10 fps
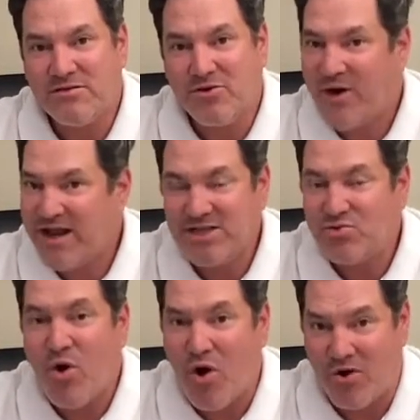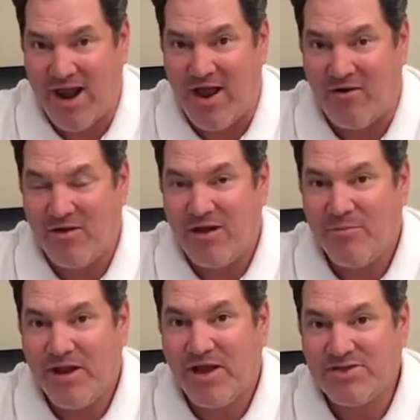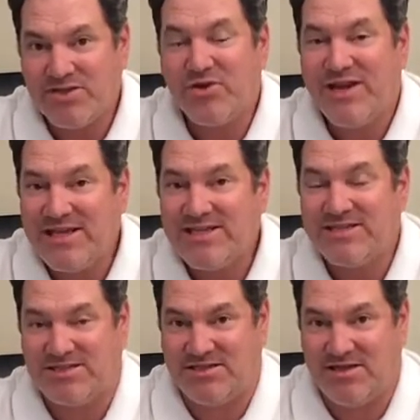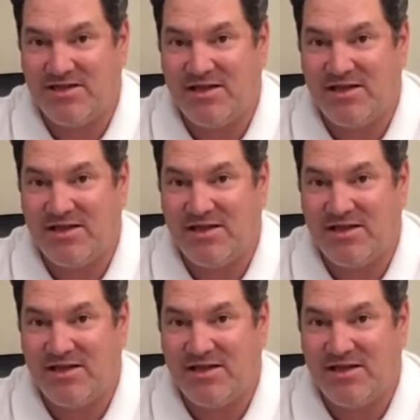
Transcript: Greg is wrong now because there is